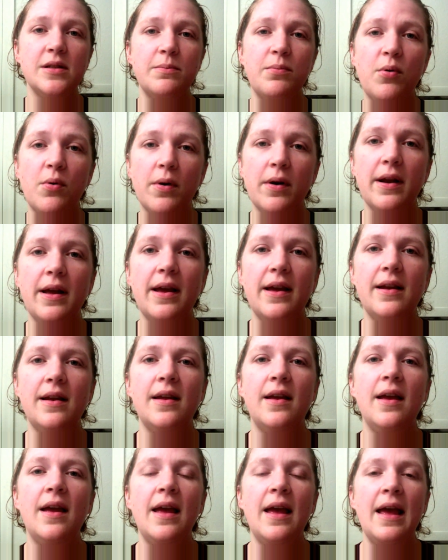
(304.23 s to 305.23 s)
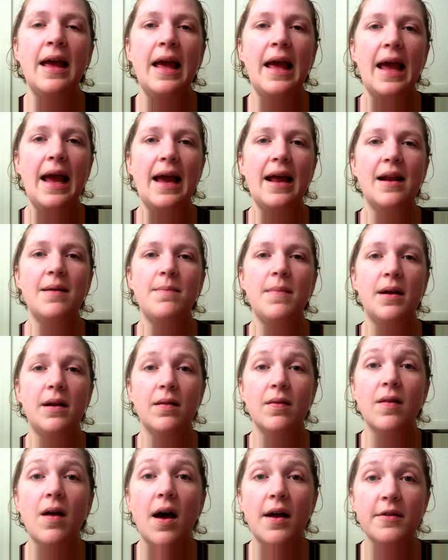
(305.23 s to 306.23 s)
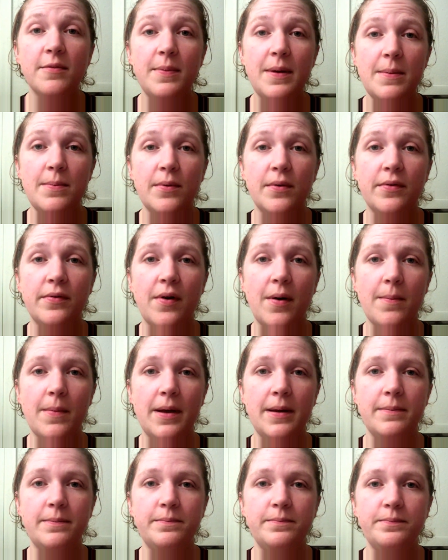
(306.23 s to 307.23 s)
supported, and I met a lot of people from it.